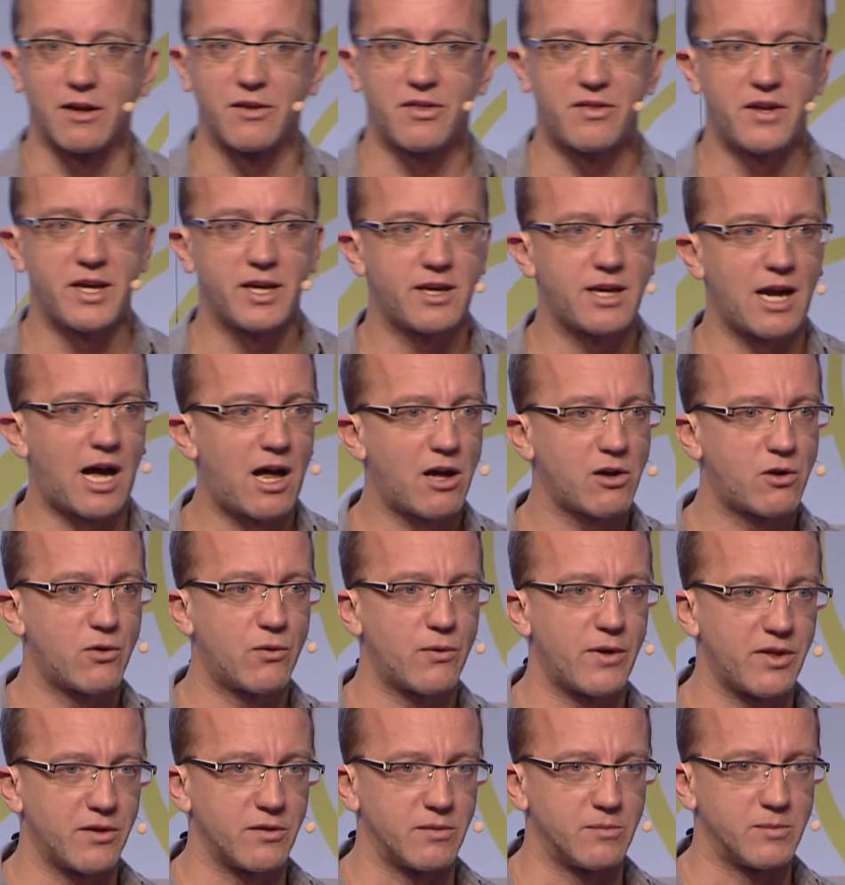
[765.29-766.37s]
think
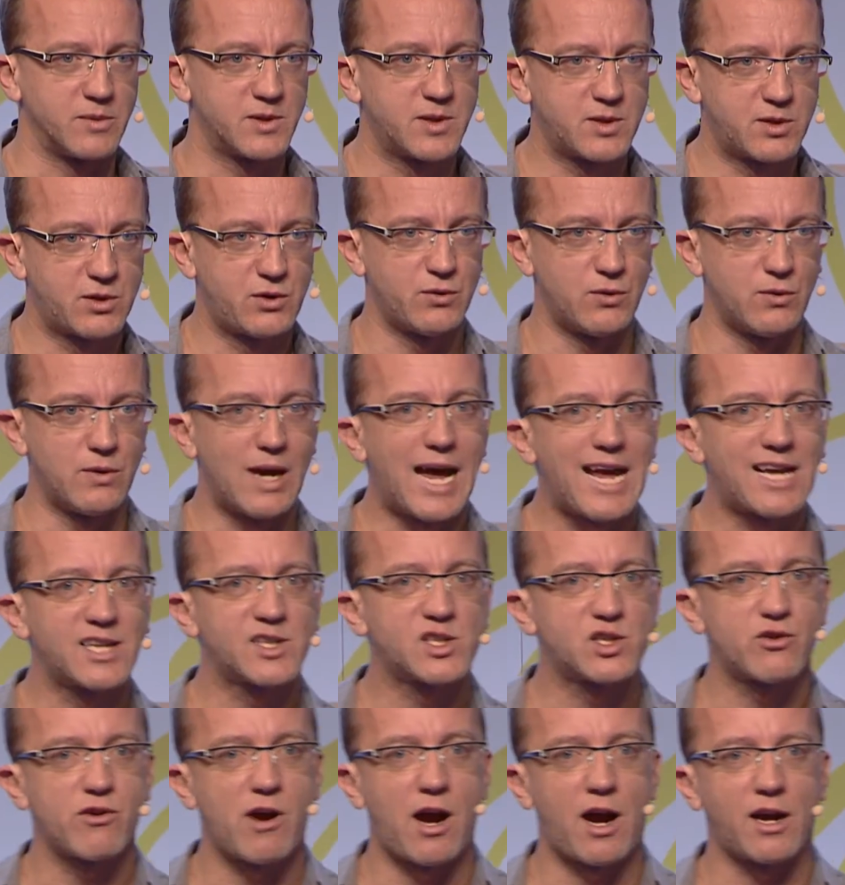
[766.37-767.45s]
algorithms to
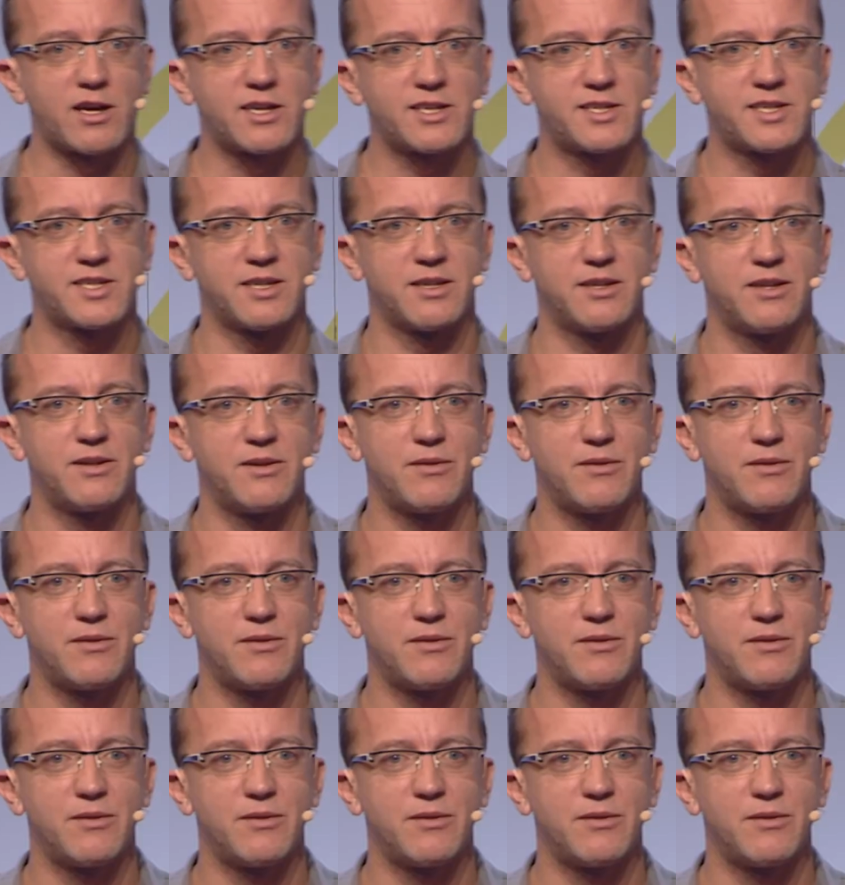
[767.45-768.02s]
extract